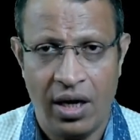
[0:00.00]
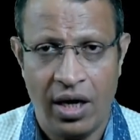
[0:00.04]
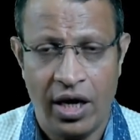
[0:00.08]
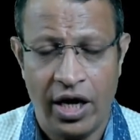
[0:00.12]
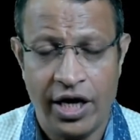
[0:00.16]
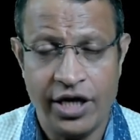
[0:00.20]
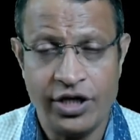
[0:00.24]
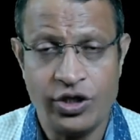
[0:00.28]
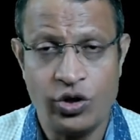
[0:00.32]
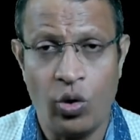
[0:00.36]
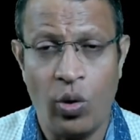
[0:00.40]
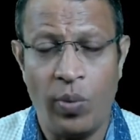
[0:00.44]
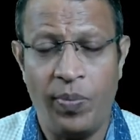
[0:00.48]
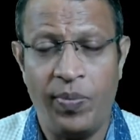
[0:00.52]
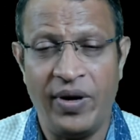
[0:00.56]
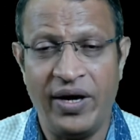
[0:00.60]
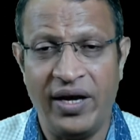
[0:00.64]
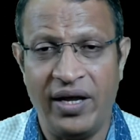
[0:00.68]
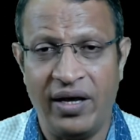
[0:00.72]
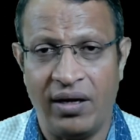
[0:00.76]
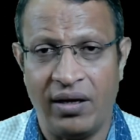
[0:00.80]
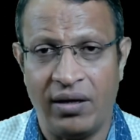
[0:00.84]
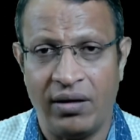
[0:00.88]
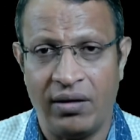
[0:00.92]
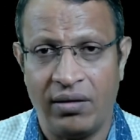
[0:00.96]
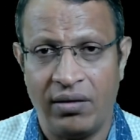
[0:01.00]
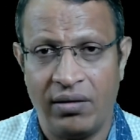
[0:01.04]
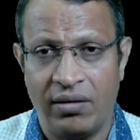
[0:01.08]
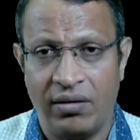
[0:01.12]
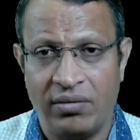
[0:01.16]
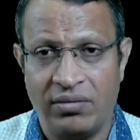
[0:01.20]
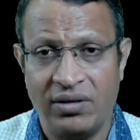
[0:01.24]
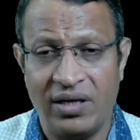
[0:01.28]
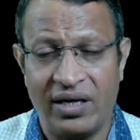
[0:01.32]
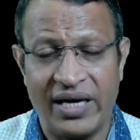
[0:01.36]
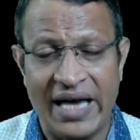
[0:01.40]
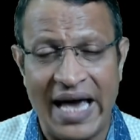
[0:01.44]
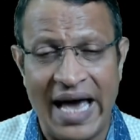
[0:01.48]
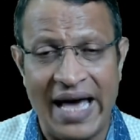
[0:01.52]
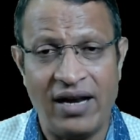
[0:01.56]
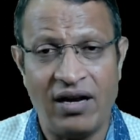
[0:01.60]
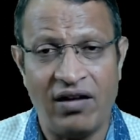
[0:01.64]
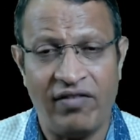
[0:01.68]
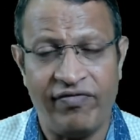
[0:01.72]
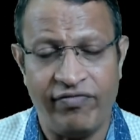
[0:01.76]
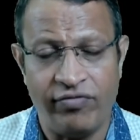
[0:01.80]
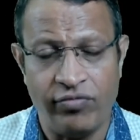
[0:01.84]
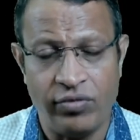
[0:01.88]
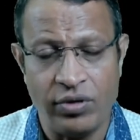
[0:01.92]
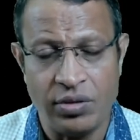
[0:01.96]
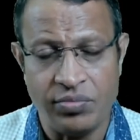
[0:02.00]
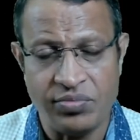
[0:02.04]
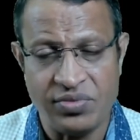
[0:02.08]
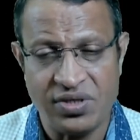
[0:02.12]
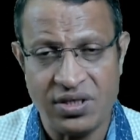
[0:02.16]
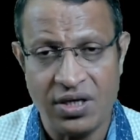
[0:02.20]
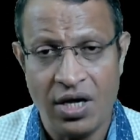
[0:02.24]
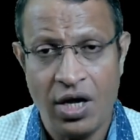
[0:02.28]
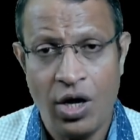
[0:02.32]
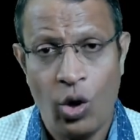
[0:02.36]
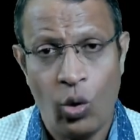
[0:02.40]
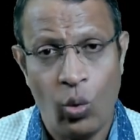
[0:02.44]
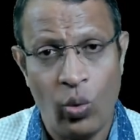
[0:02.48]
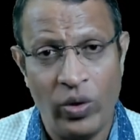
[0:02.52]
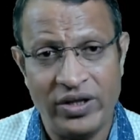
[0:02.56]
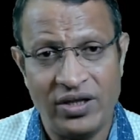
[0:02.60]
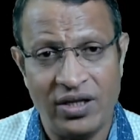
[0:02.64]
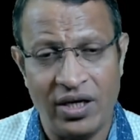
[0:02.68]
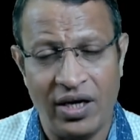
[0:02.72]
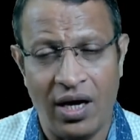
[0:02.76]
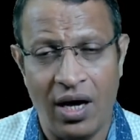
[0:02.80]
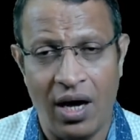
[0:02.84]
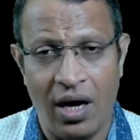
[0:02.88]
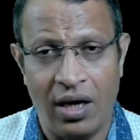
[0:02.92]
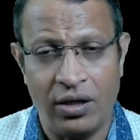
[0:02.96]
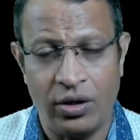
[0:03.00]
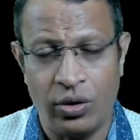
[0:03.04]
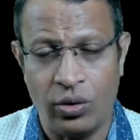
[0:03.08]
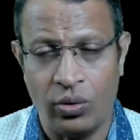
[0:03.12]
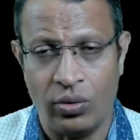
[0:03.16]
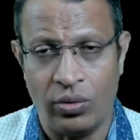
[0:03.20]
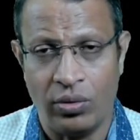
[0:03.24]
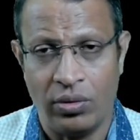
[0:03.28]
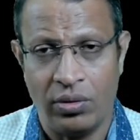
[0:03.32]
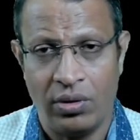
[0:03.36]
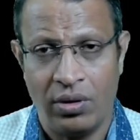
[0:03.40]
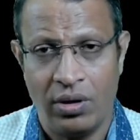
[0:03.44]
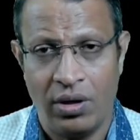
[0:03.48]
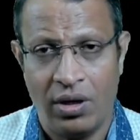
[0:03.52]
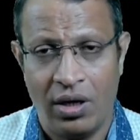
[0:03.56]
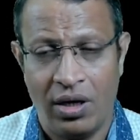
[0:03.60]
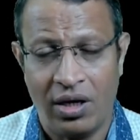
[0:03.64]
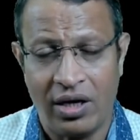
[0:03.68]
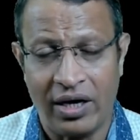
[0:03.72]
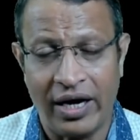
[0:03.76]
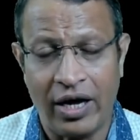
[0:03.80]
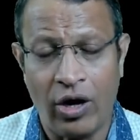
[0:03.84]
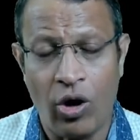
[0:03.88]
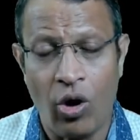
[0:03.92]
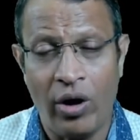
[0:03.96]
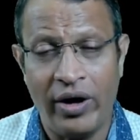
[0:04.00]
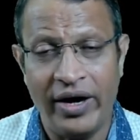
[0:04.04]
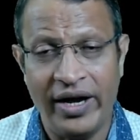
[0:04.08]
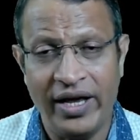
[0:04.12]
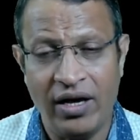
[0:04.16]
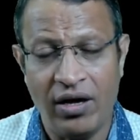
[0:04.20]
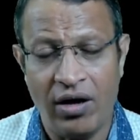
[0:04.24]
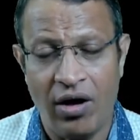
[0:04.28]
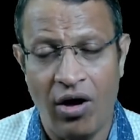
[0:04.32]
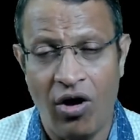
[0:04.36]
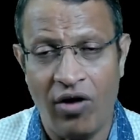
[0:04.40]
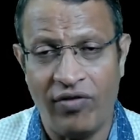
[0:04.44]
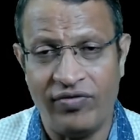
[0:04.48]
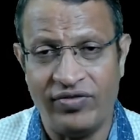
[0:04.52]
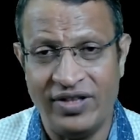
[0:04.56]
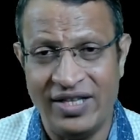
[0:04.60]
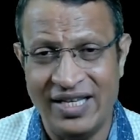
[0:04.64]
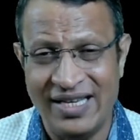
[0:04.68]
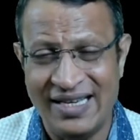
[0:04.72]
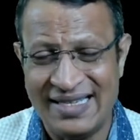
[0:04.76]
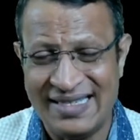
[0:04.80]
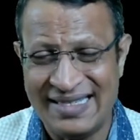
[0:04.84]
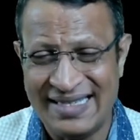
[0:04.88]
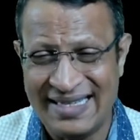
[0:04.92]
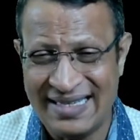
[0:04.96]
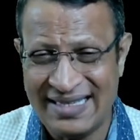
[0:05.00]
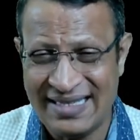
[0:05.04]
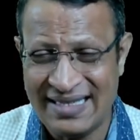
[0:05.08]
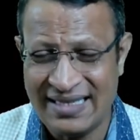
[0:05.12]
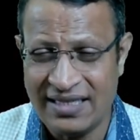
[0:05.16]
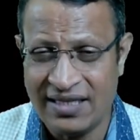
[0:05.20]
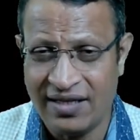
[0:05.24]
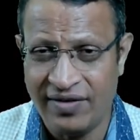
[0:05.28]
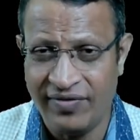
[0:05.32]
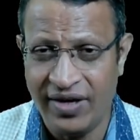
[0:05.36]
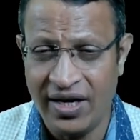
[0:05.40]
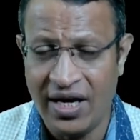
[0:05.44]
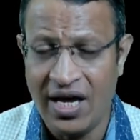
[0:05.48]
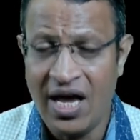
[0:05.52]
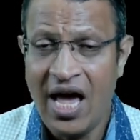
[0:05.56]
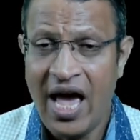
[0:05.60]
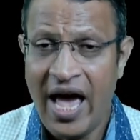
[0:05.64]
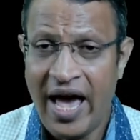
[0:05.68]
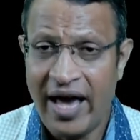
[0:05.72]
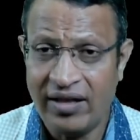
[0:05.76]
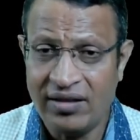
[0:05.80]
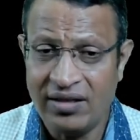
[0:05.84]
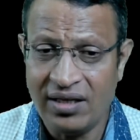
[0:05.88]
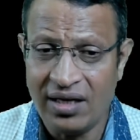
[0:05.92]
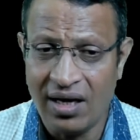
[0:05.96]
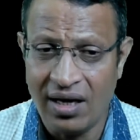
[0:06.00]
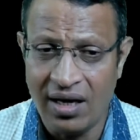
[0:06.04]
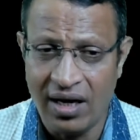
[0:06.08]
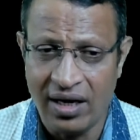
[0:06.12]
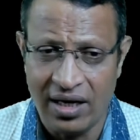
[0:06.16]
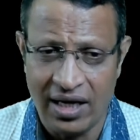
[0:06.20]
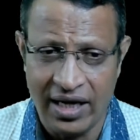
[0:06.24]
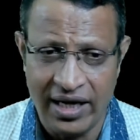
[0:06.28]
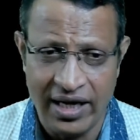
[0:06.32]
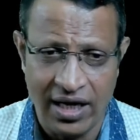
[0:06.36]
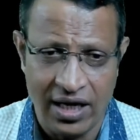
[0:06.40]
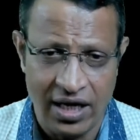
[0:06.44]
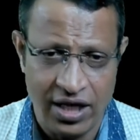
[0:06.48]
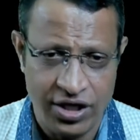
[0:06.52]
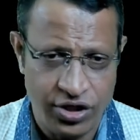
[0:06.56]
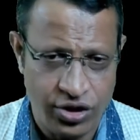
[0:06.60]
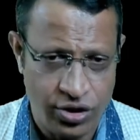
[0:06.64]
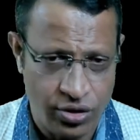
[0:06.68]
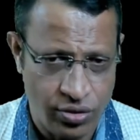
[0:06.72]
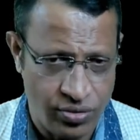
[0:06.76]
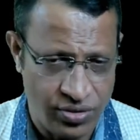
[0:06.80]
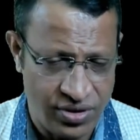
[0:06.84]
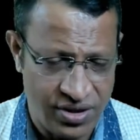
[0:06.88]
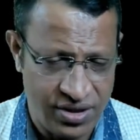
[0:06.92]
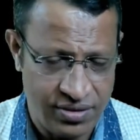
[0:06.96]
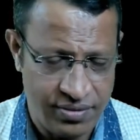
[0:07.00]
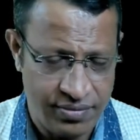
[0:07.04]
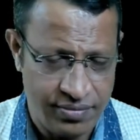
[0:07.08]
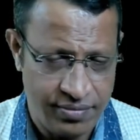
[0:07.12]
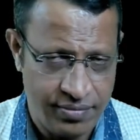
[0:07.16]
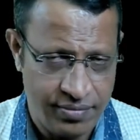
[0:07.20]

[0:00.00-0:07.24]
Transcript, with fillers: is opening the can of worms with regard to recording of these CCTV ethical and legal issues.